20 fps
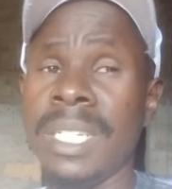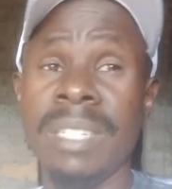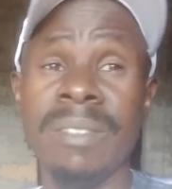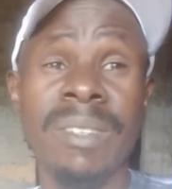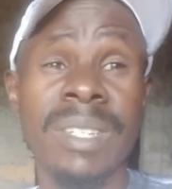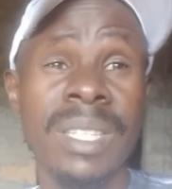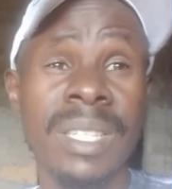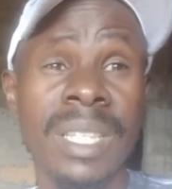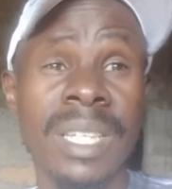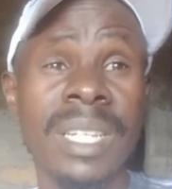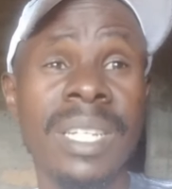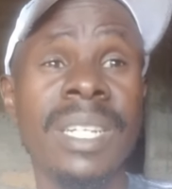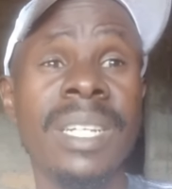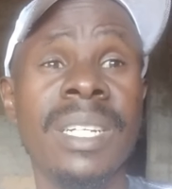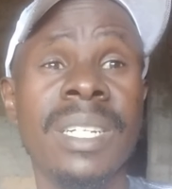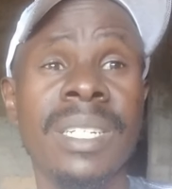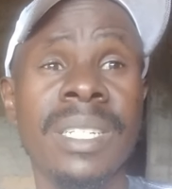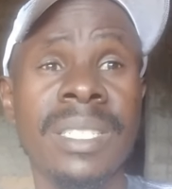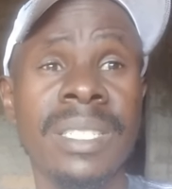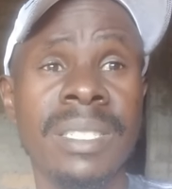Even
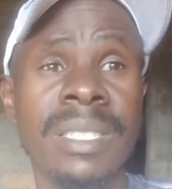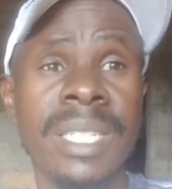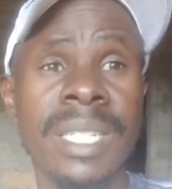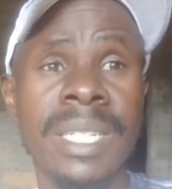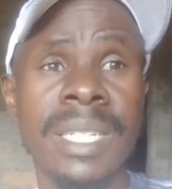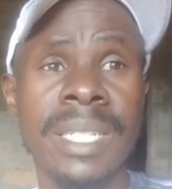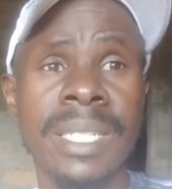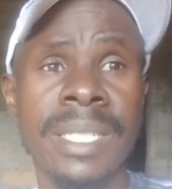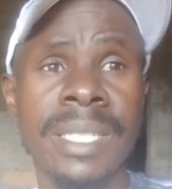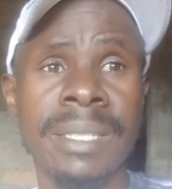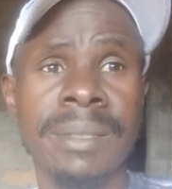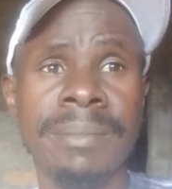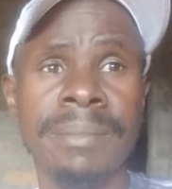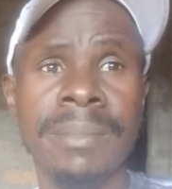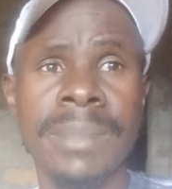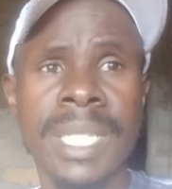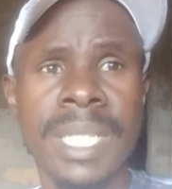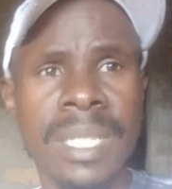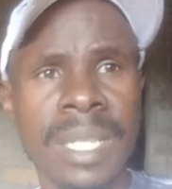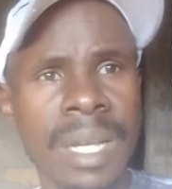the
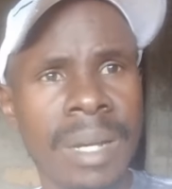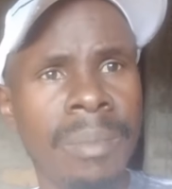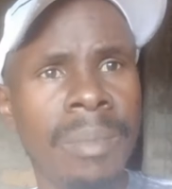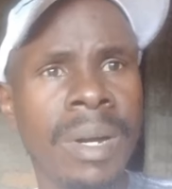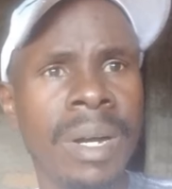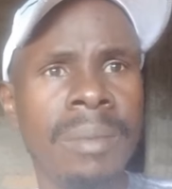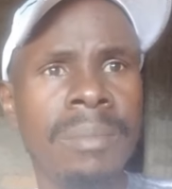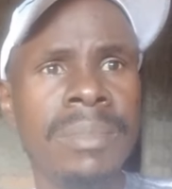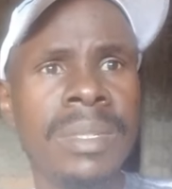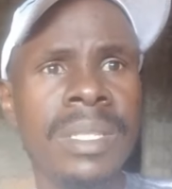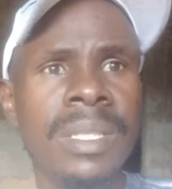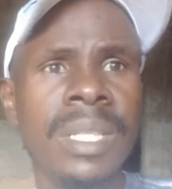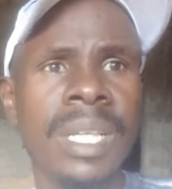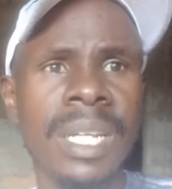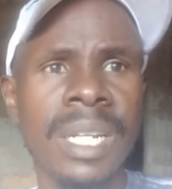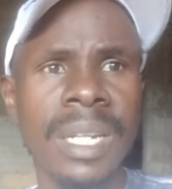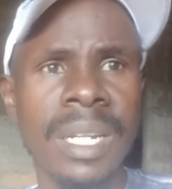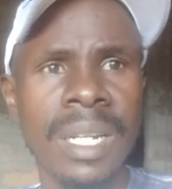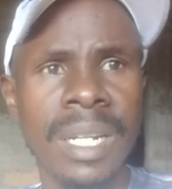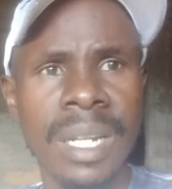suburbs,
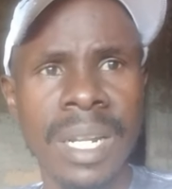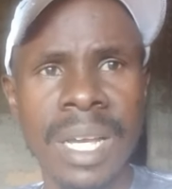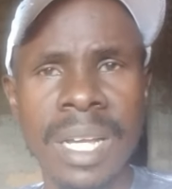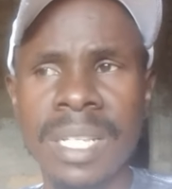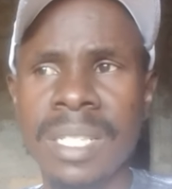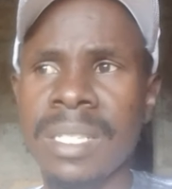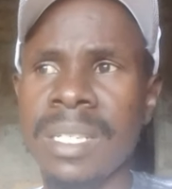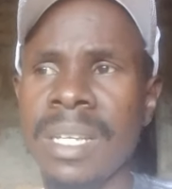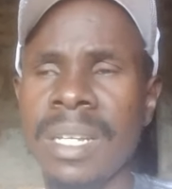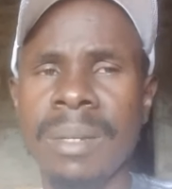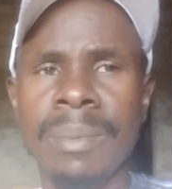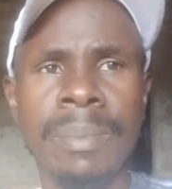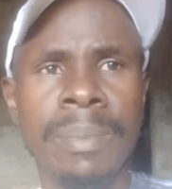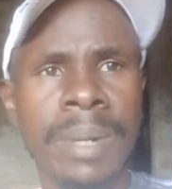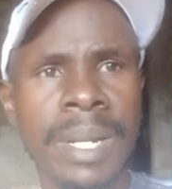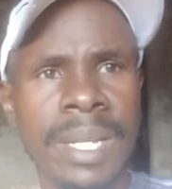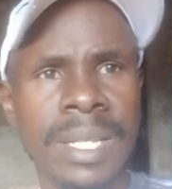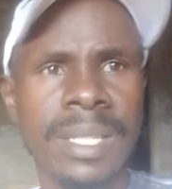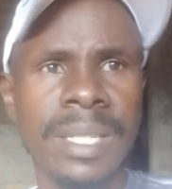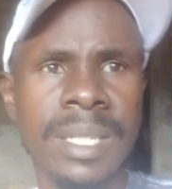the luxury
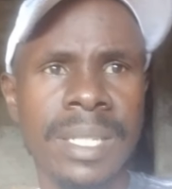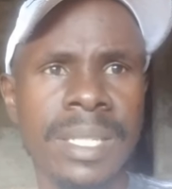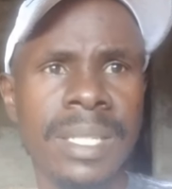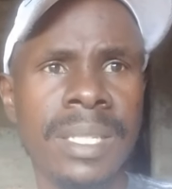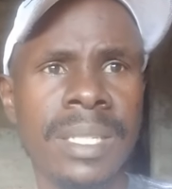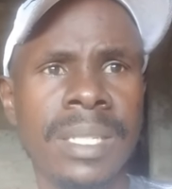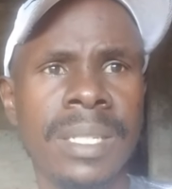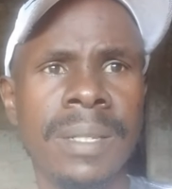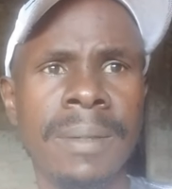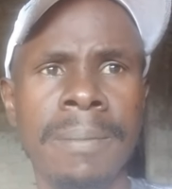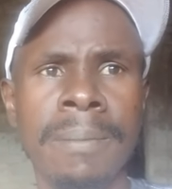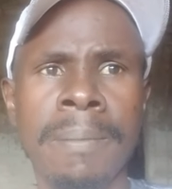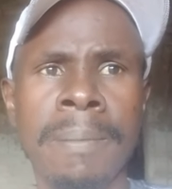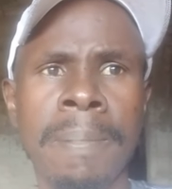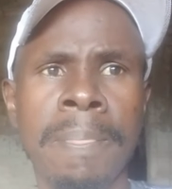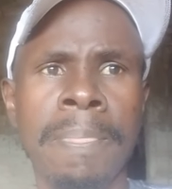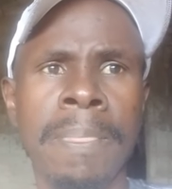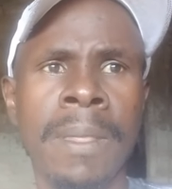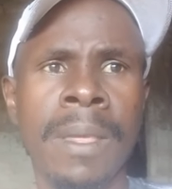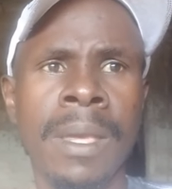places
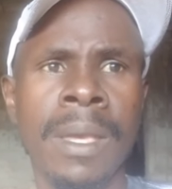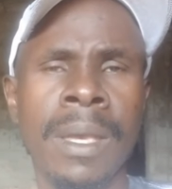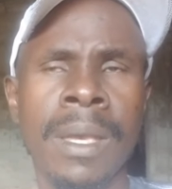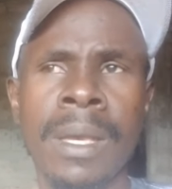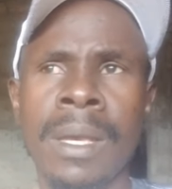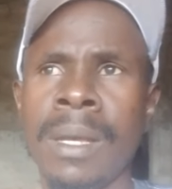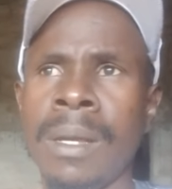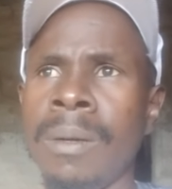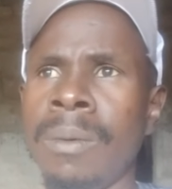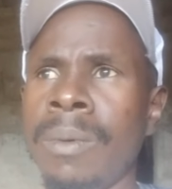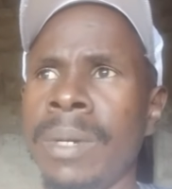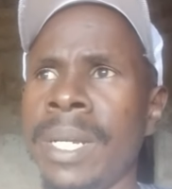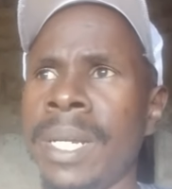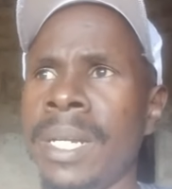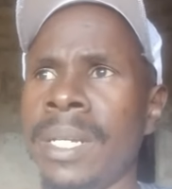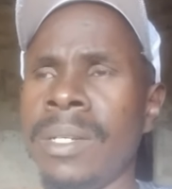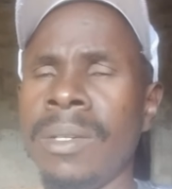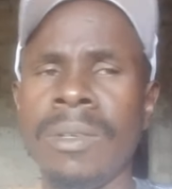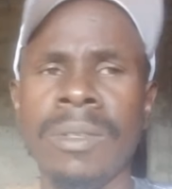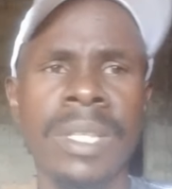
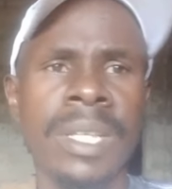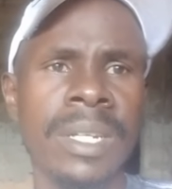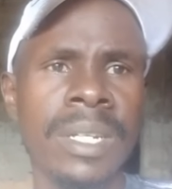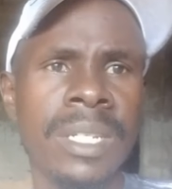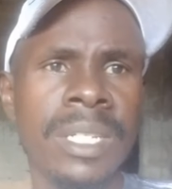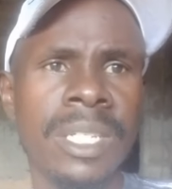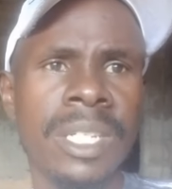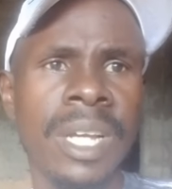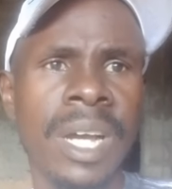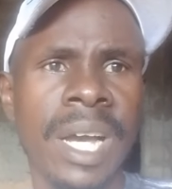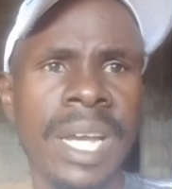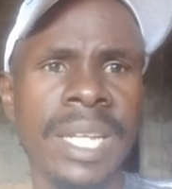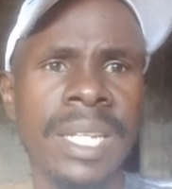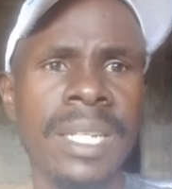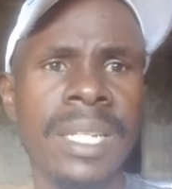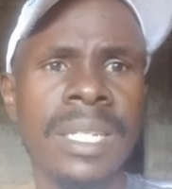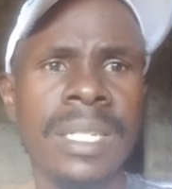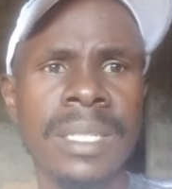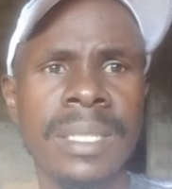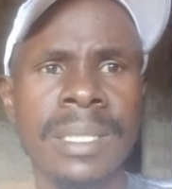where the rich
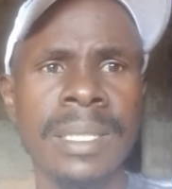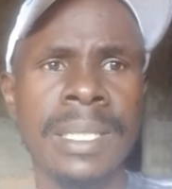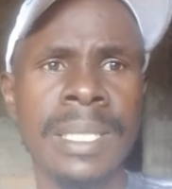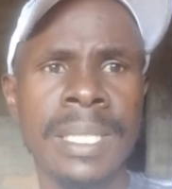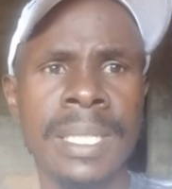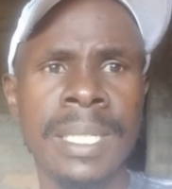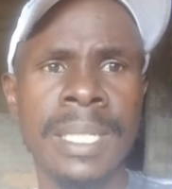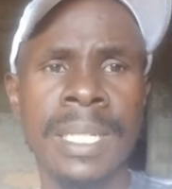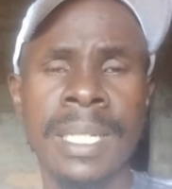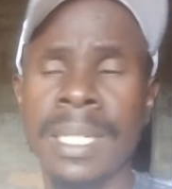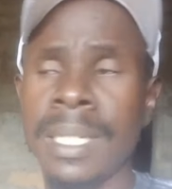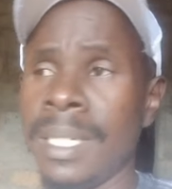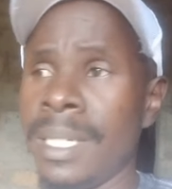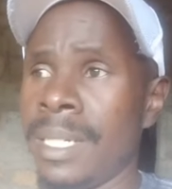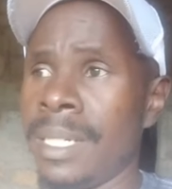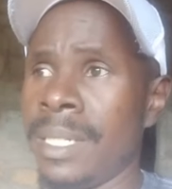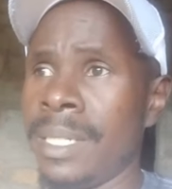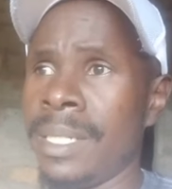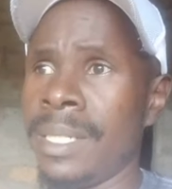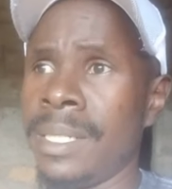hide,
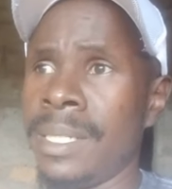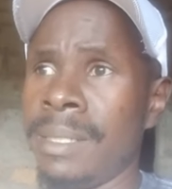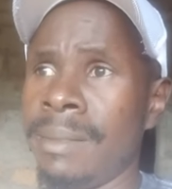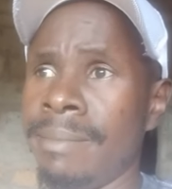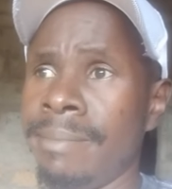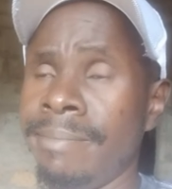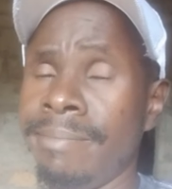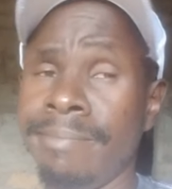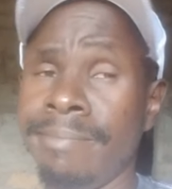the